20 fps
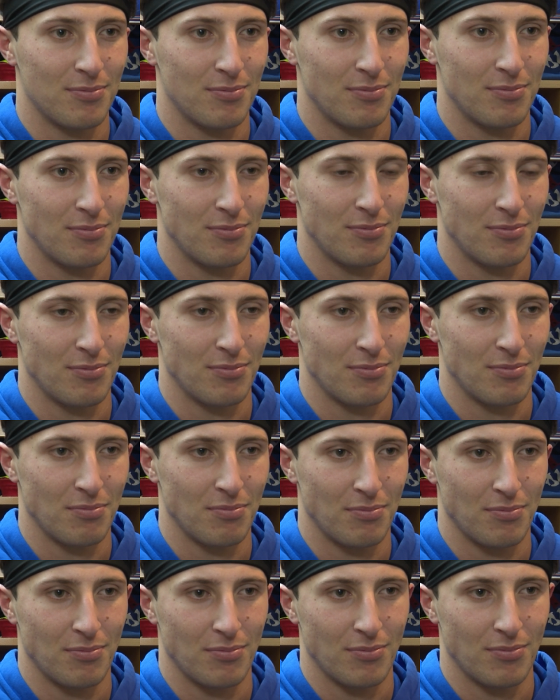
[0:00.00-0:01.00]
Um,
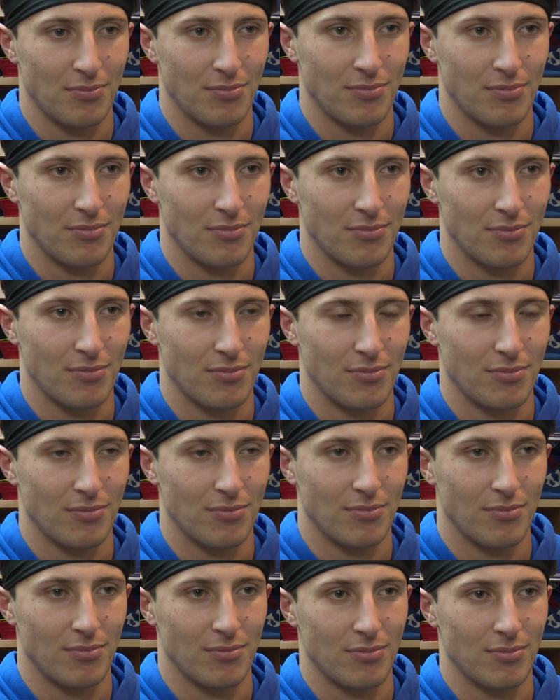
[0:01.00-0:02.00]
you pride yourself on your
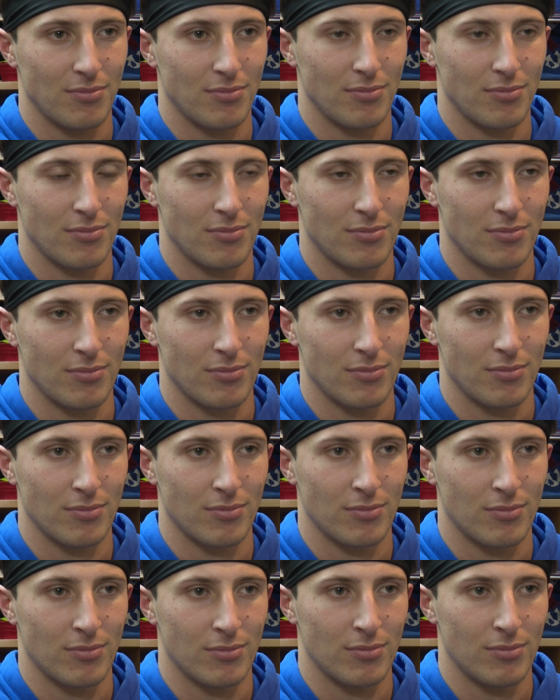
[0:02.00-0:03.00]
resilience bouncing
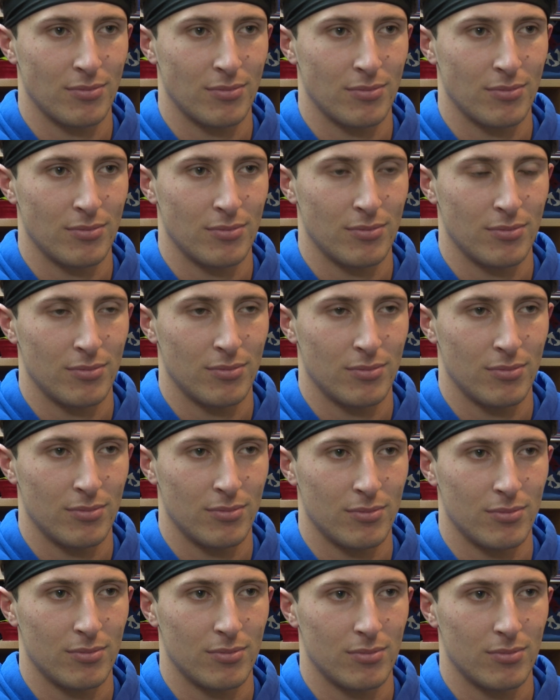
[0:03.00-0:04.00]
back from defeats
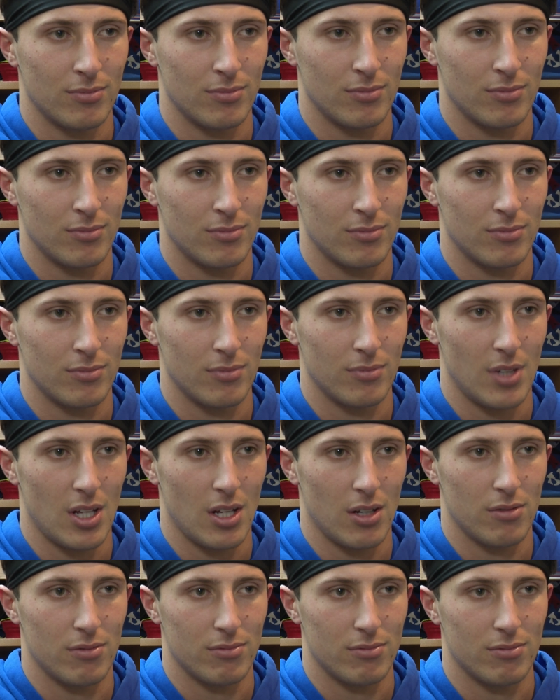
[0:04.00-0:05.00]
in
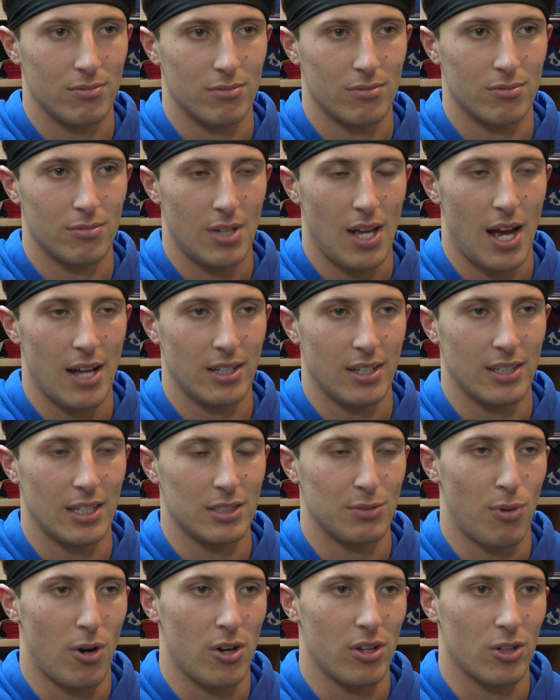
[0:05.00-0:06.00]
general? Yeah, I think
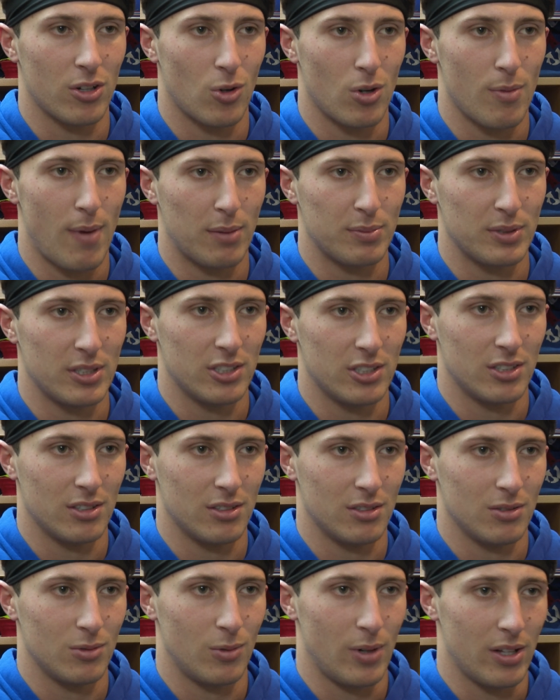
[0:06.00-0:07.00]
that's part of the quarterback position,
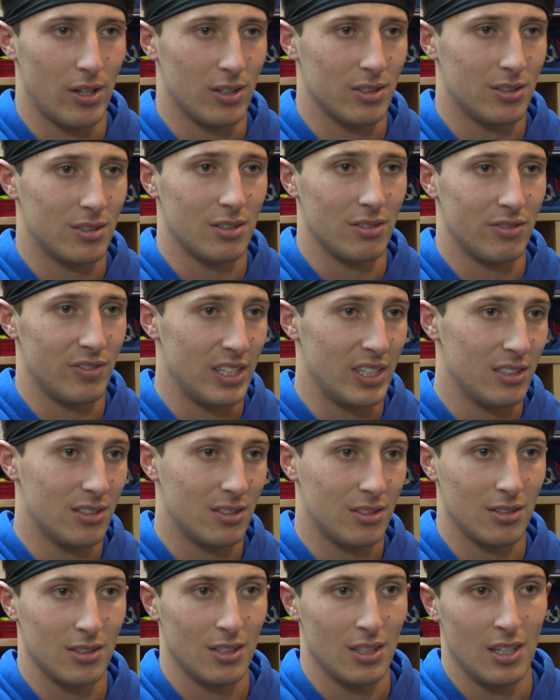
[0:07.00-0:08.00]
whether it's
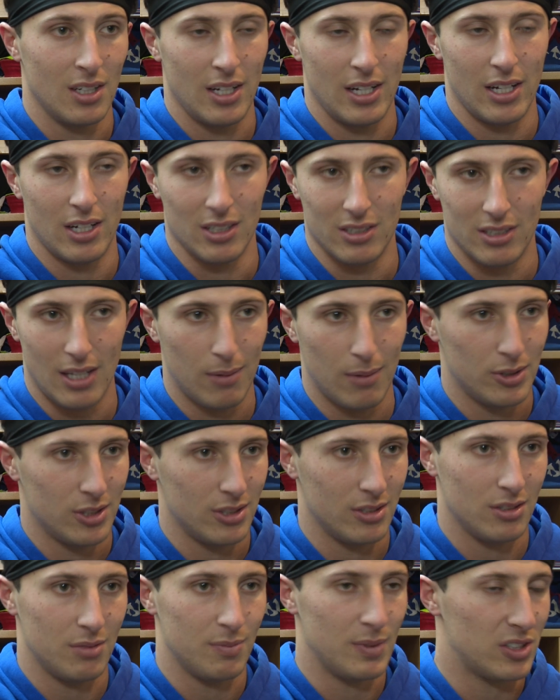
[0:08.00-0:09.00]
defeats,
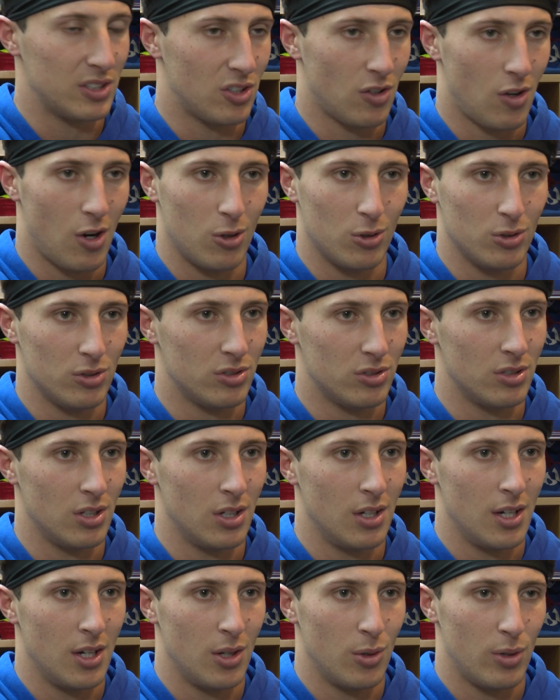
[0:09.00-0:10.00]
interceptions, missed throws,
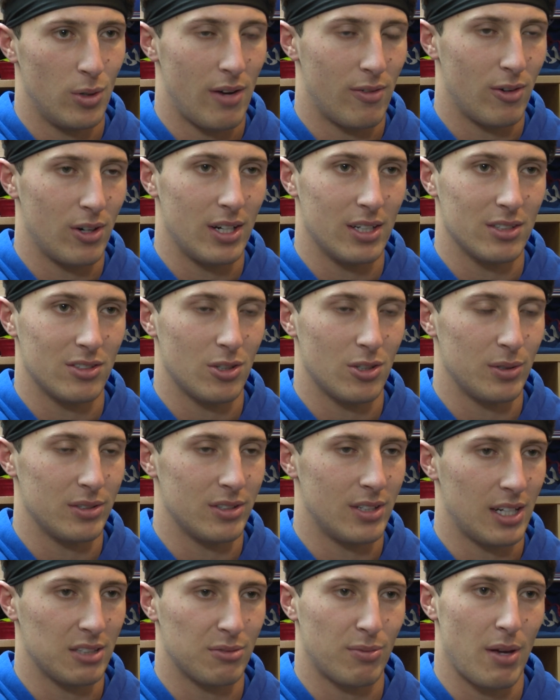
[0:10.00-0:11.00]
whatever it is. It's always
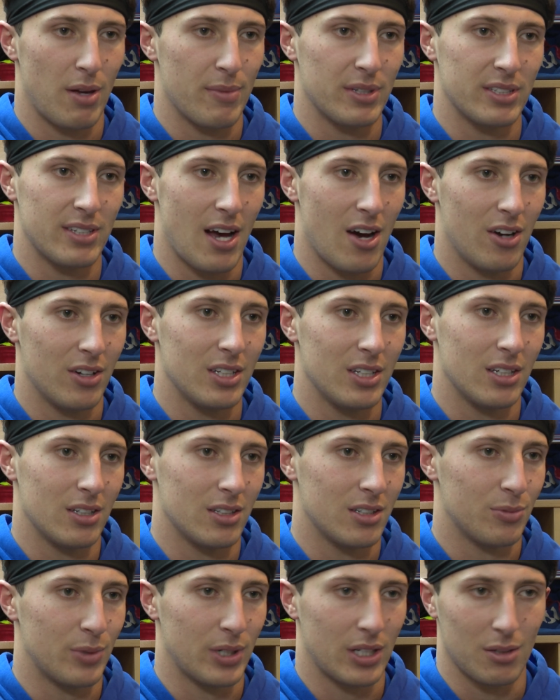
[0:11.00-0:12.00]
the next play mentality, and
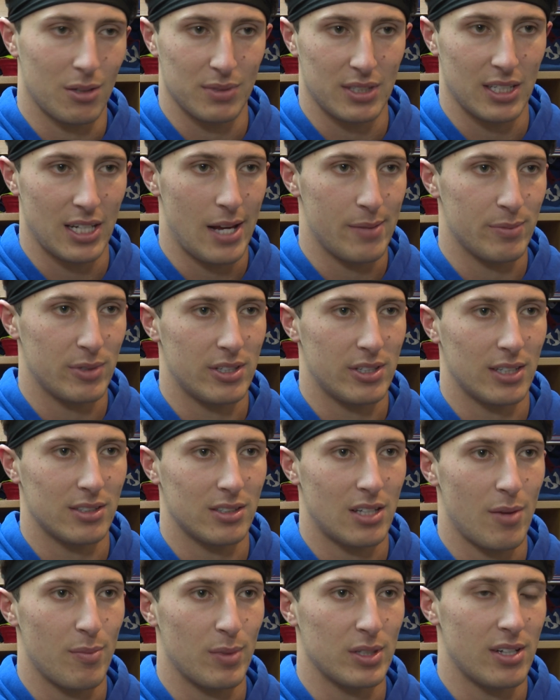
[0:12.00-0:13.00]
then when it comes to games, the
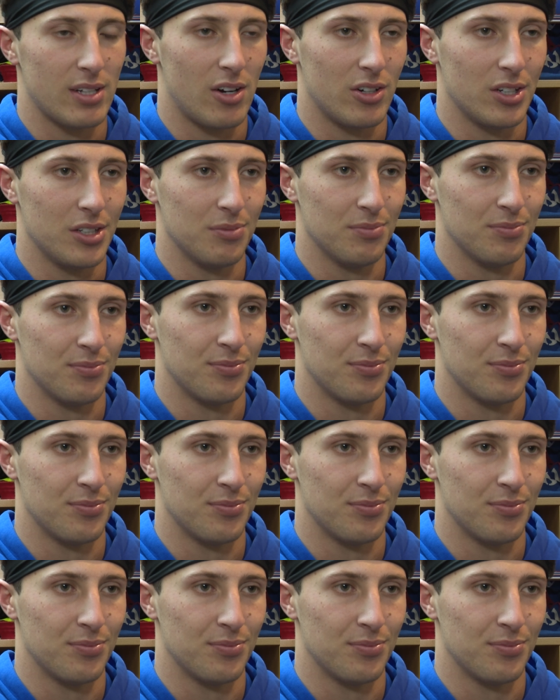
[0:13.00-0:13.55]
next game mentality.